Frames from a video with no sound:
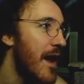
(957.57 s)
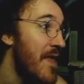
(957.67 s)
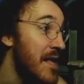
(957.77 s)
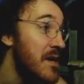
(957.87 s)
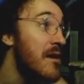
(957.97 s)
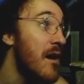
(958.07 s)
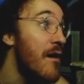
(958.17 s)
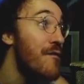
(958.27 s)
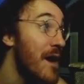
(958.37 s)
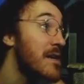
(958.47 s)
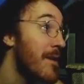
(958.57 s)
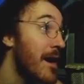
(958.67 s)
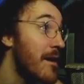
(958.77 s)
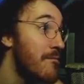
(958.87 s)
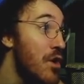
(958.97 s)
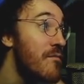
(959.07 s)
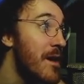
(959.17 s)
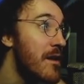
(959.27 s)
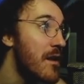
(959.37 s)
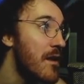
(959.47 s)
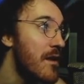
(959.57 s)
and that's gonna affect my movement.